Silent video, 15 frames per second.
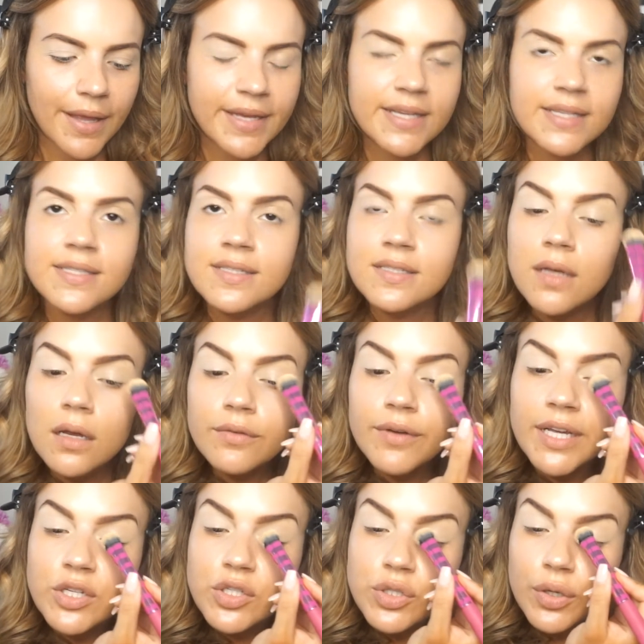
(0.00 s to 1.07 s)

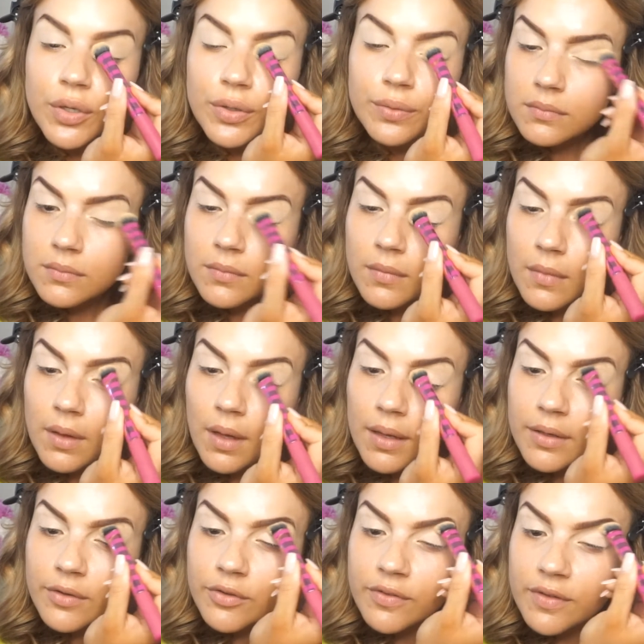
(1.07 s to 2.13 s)
discoloration,
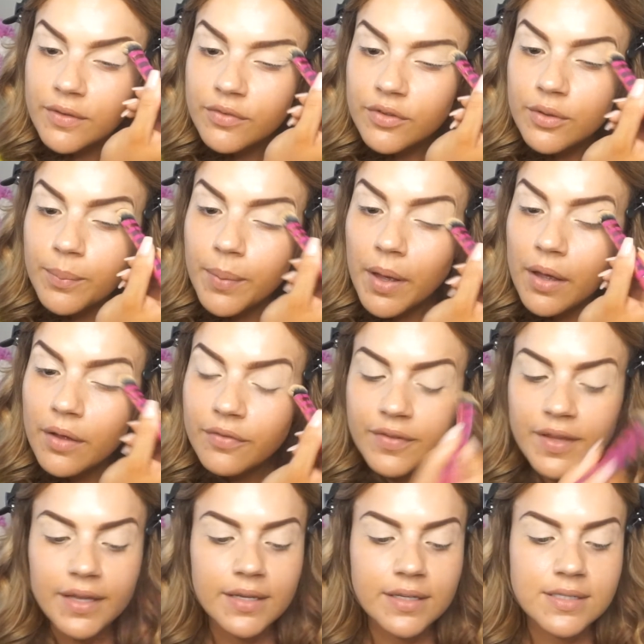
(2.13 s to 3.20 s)
and it just gives you the
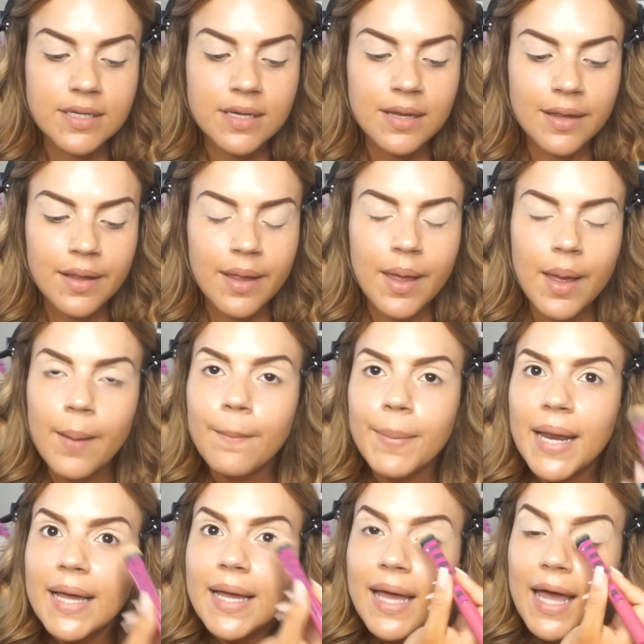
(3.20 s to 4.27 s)
perfect
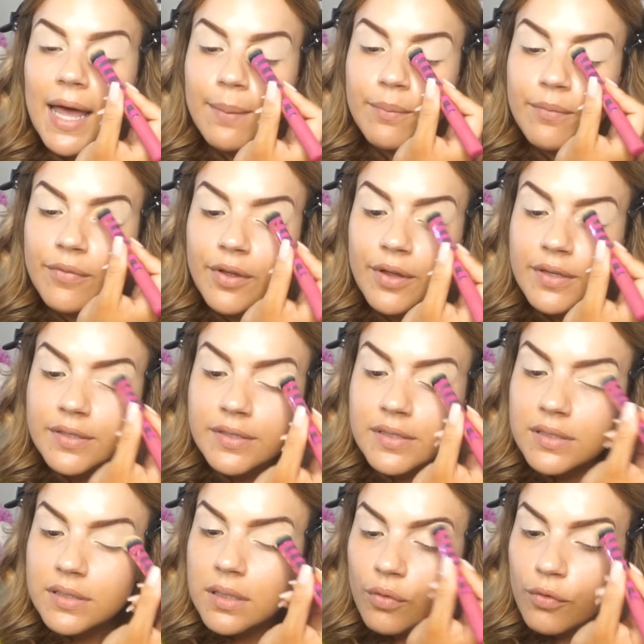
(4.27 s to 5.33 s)
blank
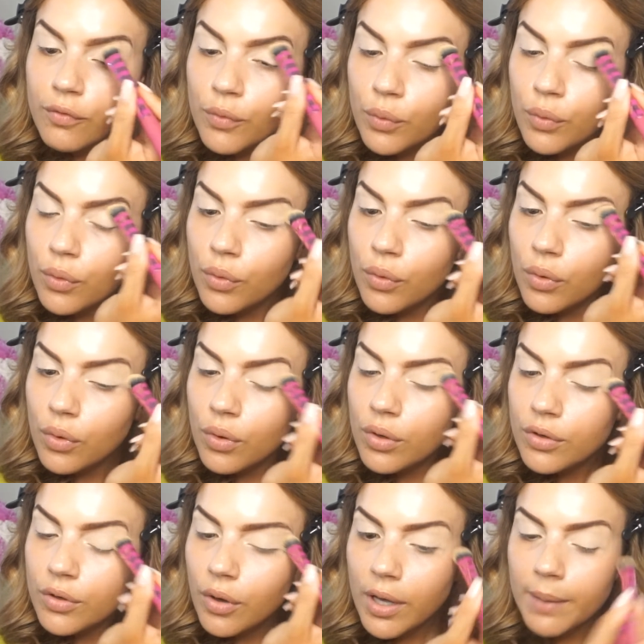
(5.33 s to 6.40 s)
canvas for
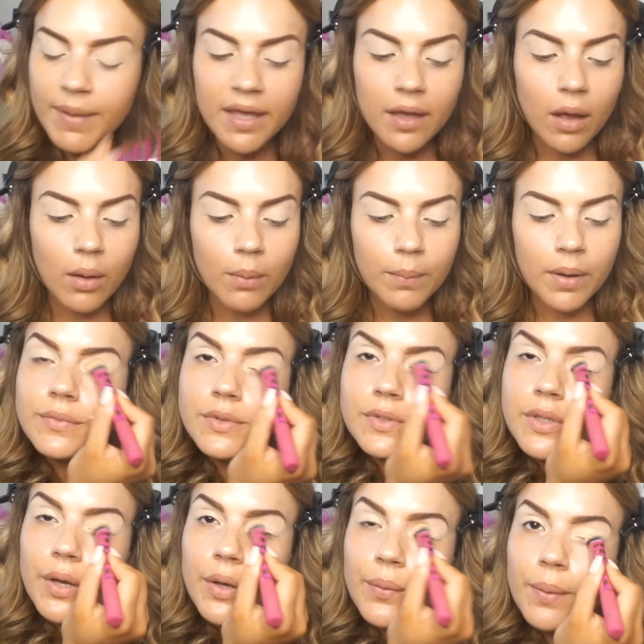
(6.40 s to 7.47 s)
your eye makeup. So
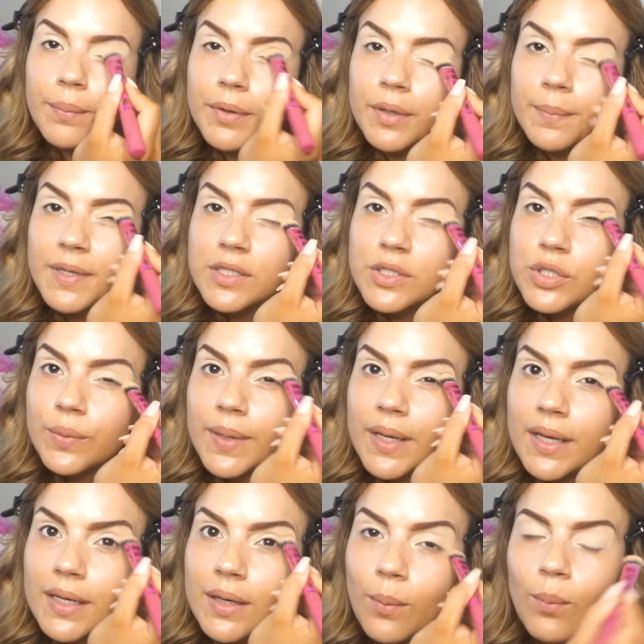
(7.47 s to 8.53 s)
I'm going to be
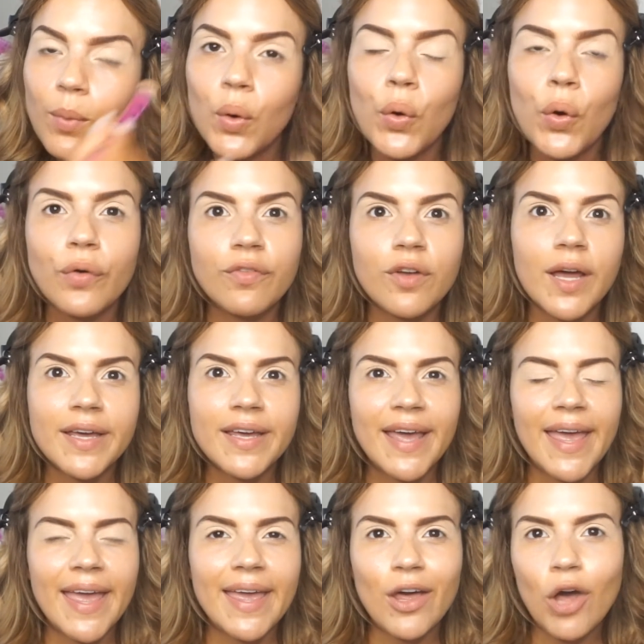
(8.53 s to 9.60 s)
doing more of like
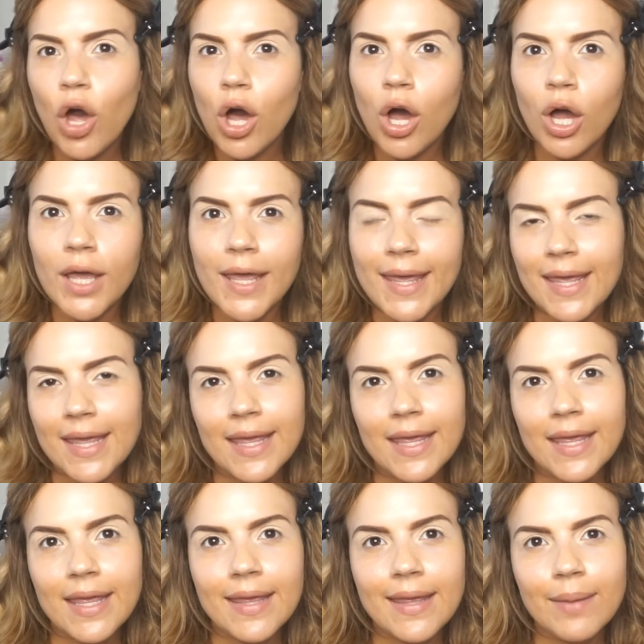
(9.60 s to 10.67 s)
a
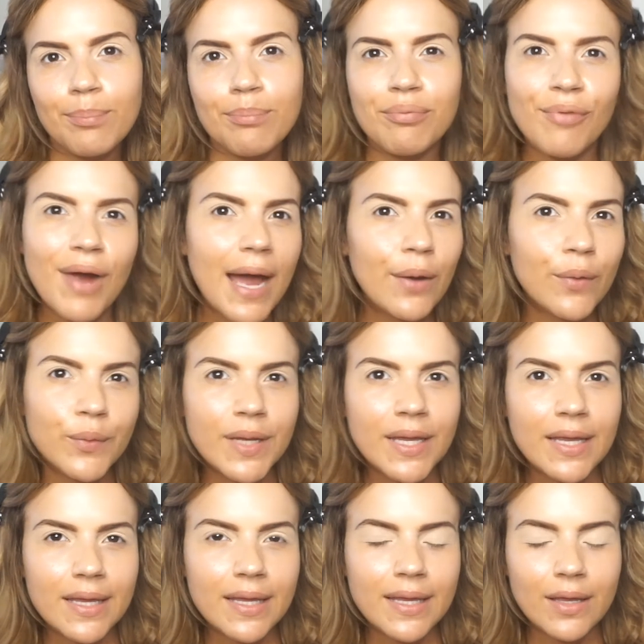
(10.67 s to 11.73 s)
khaki
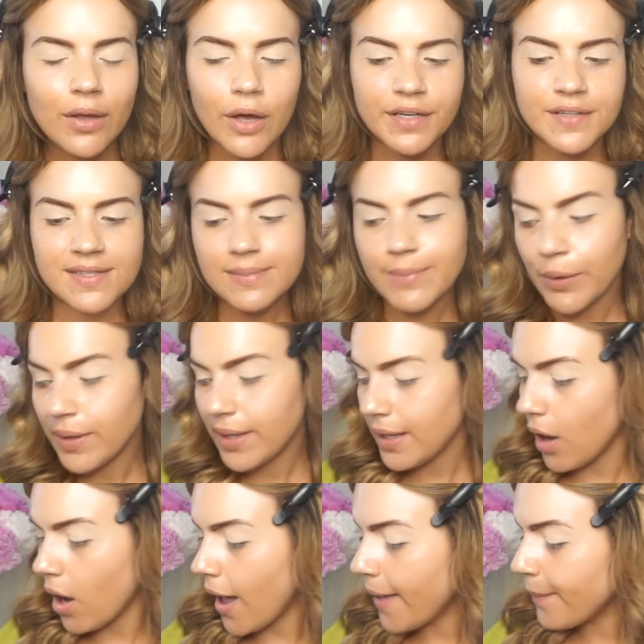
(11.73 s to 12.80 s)
browny kind of smoky
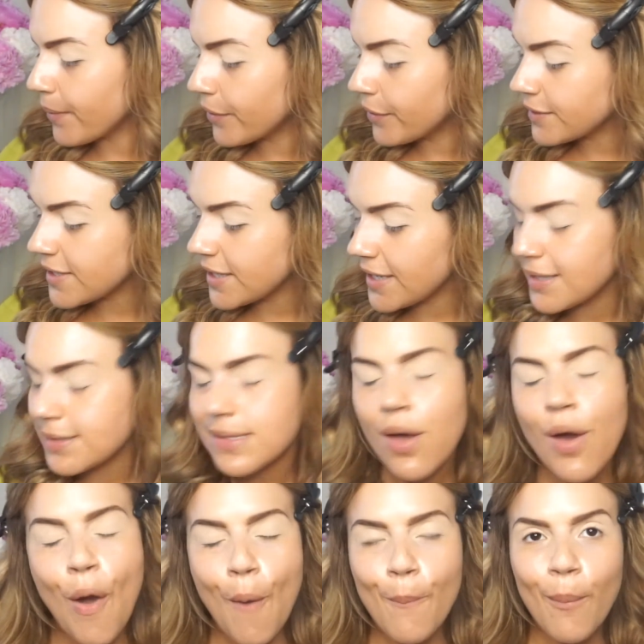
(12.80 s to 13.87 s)
eye, because it is
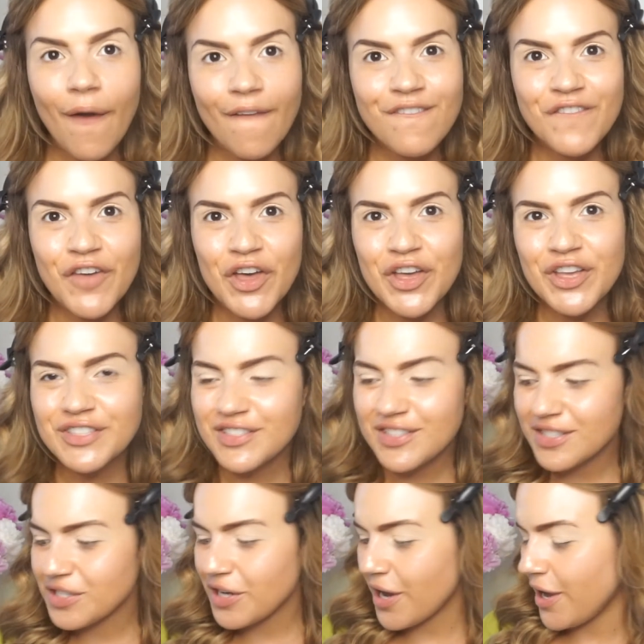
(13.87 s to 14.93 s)
my first